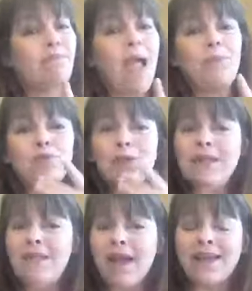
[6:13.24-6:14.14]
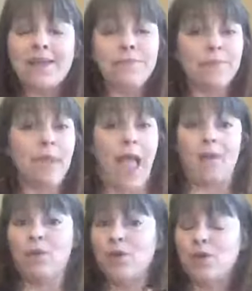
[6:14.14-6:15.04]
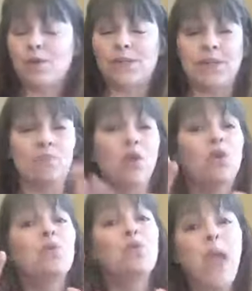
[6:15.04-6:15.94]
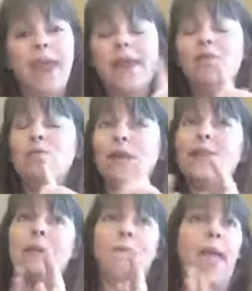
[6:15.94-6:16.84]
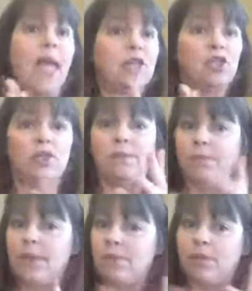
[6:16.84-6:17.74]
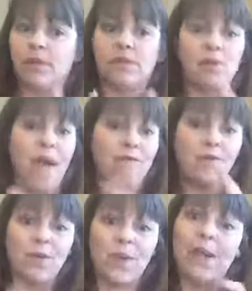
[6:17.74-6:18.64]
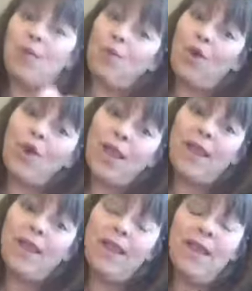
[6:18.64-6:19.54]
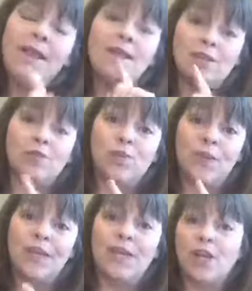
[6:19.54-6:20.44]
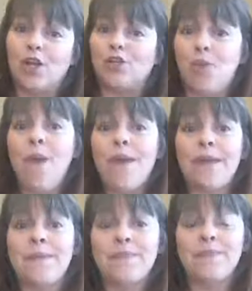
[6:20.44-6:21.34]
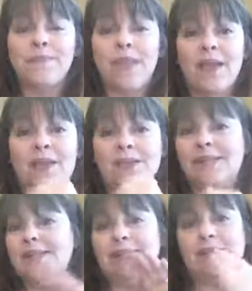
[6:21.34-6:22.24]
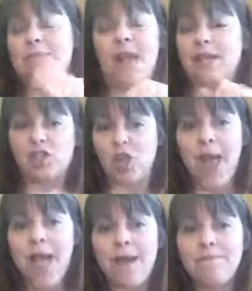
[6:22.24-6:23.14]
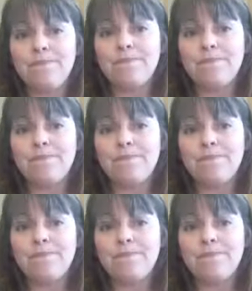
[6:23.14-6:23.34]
I'm really lucky. I work with some great, really passionate people. So every week working is really a joy. It doesn't seem like a job.